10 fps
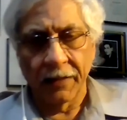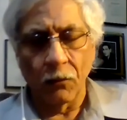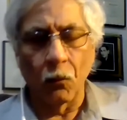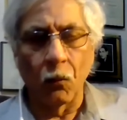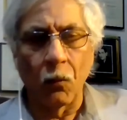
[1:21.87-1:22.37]

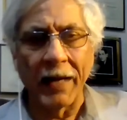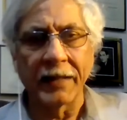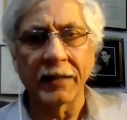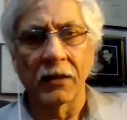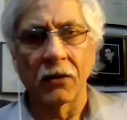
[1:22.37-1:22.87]
Why
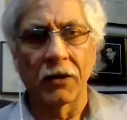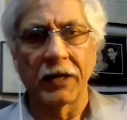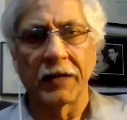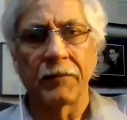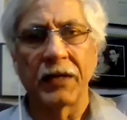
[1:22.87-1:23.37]
internal
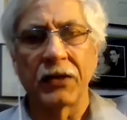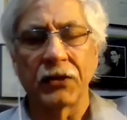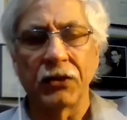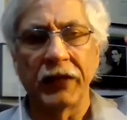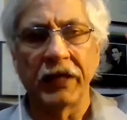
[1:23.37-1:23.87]
audit? Because
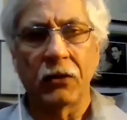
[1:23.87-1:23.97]
you need